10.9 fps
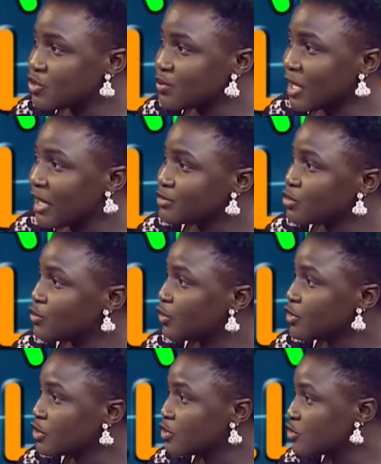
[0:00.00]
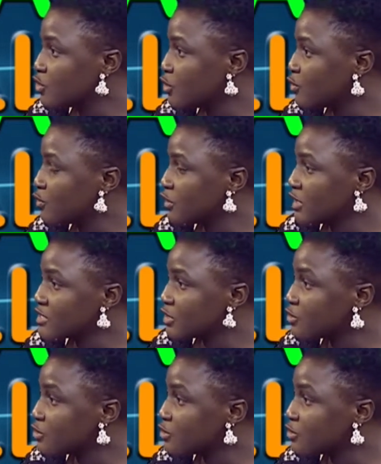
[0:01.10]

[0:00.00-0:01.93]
you may have to go for surgery or for laser